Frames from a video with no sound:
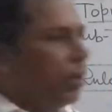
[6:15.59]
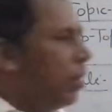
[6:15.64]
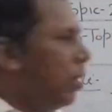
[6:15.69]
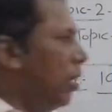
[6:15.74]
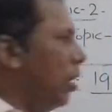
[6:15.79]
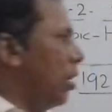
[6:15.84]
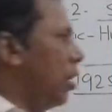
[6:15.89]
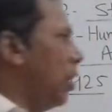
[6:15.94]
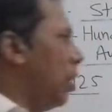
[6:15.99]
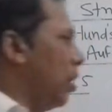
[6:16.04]

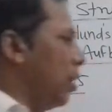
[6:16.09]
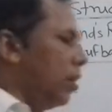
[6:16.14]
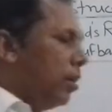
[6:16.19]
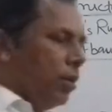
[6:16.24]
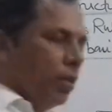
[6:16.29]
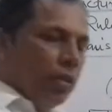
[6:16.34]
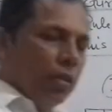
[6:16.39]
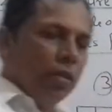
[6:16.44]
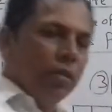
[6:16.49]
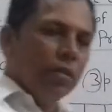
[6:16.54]
there
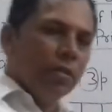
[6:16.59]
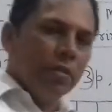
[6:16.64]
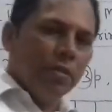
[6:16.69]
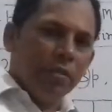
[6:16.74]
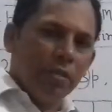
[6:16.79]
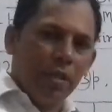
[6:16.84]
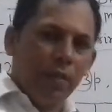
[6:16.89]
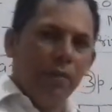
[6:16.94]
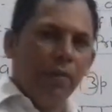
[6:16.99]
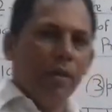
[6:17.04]
are
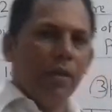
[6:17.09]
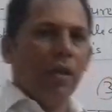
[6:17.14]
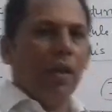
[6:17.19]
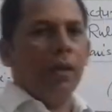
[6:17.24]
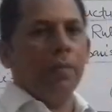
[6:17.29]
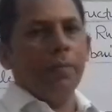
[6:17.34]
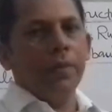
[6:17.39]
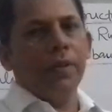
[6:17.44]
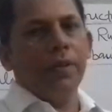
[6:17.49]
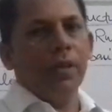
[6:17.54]
7
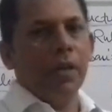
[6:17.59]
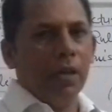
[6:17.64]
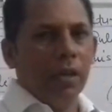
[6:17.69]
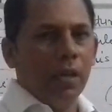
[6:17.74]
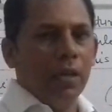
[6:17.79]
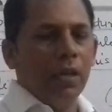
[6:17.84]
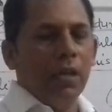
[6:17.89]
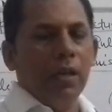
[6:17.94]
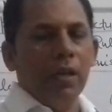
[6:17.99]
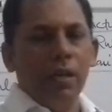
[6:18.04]

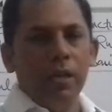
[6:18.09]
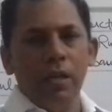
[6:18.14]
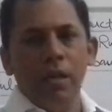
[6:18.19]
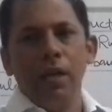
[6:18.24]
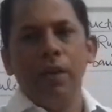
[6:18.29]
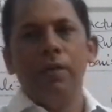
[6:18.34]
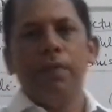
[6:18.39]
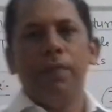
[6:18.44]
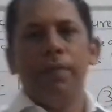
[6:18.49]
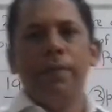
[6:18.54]
orbitals in
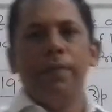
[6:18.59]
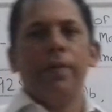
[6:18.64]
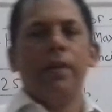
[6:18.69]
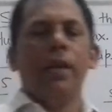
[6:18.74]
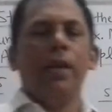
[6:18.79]
F,